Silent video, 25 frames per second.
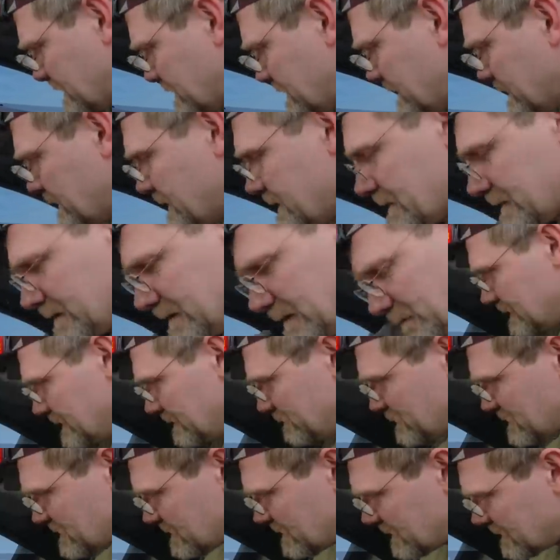The dipstick.
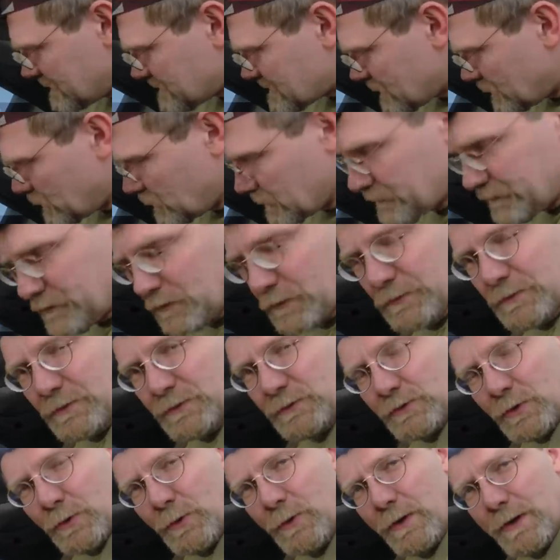Dipstick is also
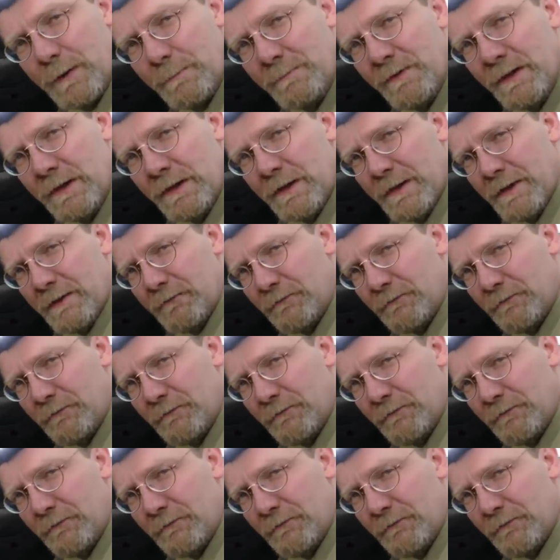the term